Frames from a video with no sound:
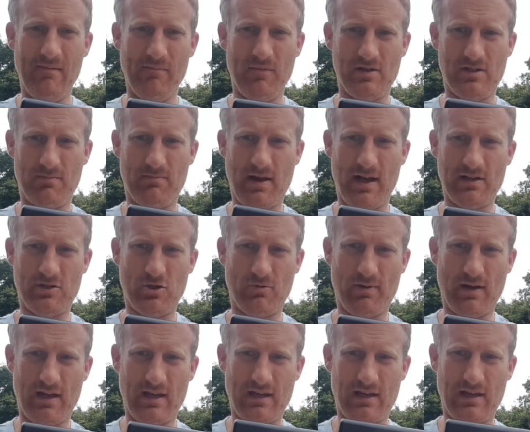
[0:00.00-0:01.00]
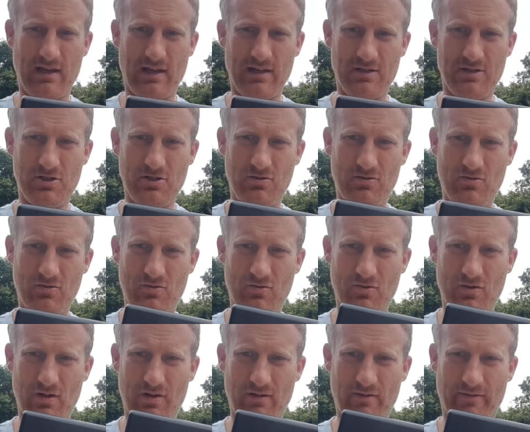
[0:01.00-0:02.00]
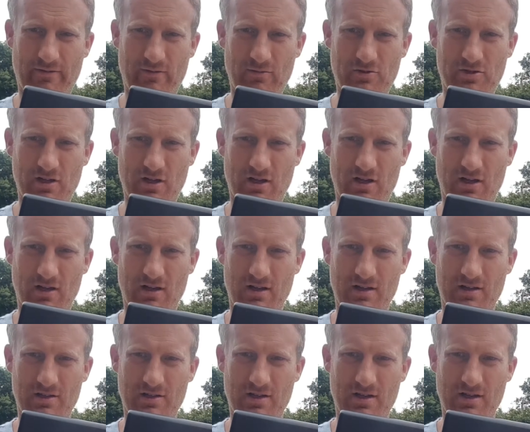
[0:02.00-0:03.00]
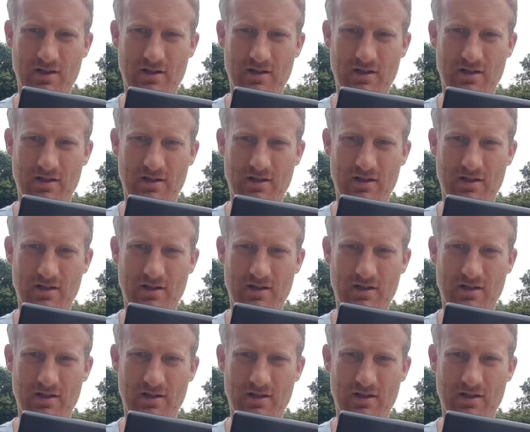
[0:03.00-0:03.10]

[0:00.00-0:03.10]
it's a battery pack, and full charge.